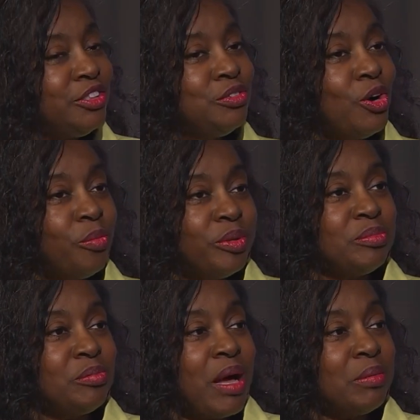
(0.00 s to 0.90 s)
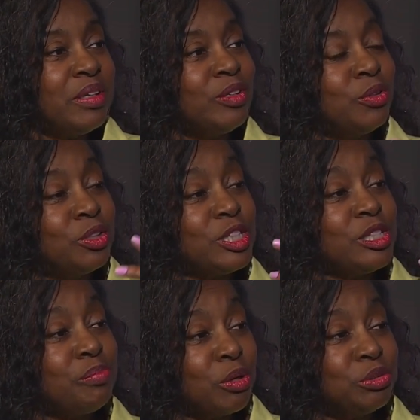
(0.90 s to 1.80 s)
you opened up the Bible and the Lord
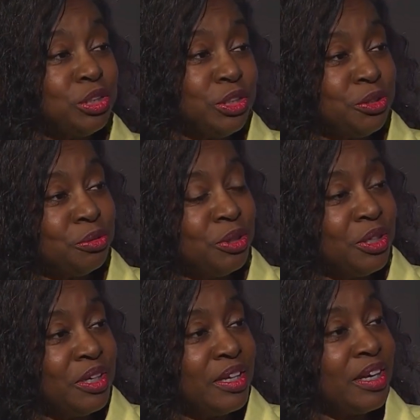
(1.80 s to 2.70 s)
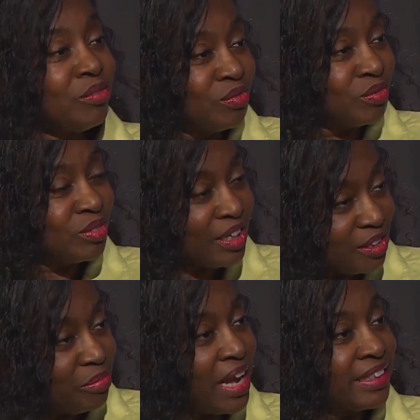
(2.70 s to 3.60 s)
spoke to you.
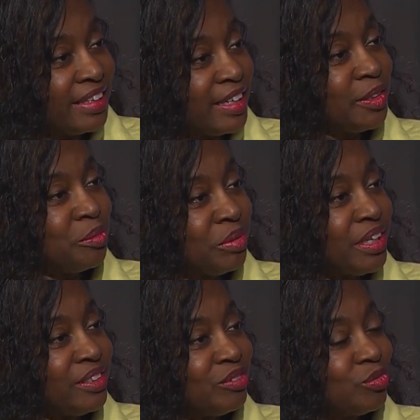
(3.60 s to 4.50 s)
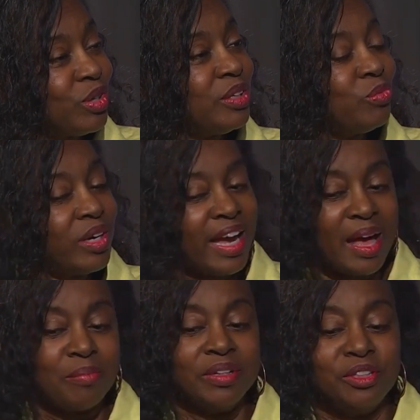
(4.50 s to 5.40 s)
Unpack that a little bit. What
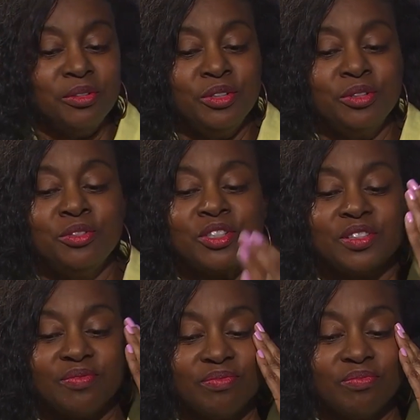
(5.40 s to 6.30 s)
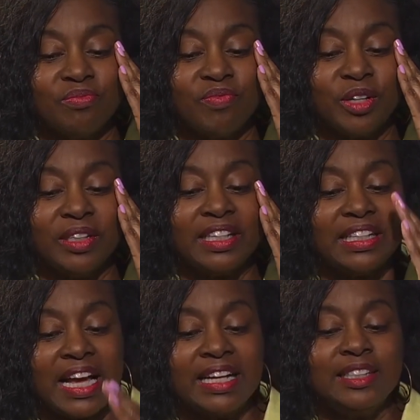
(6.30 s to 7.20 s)
happened? You just felt
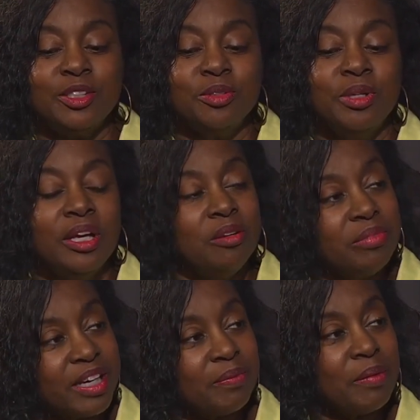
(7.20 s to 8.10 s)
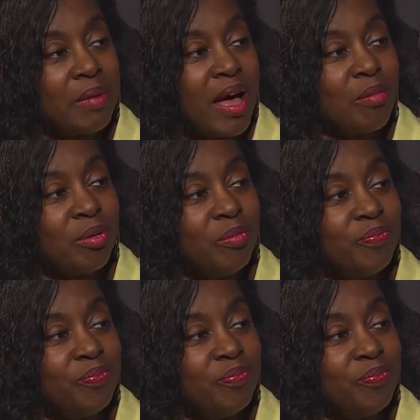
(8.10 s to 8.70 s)
inclined to pick up the Bible